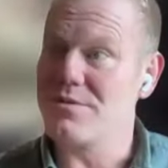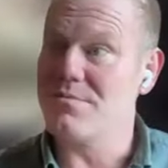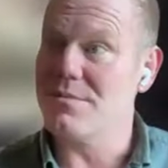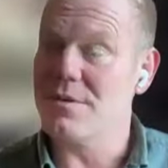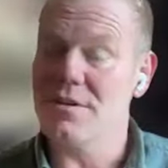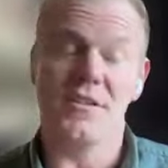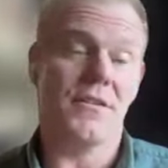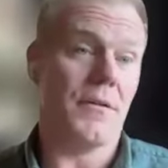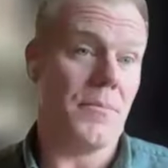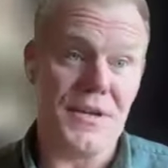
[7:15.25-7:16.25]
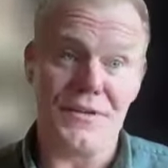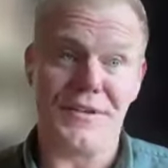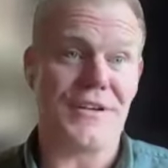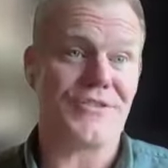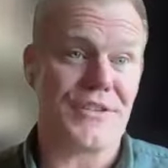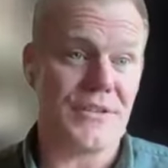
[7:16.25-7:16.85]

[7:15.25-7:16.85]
which was amazing.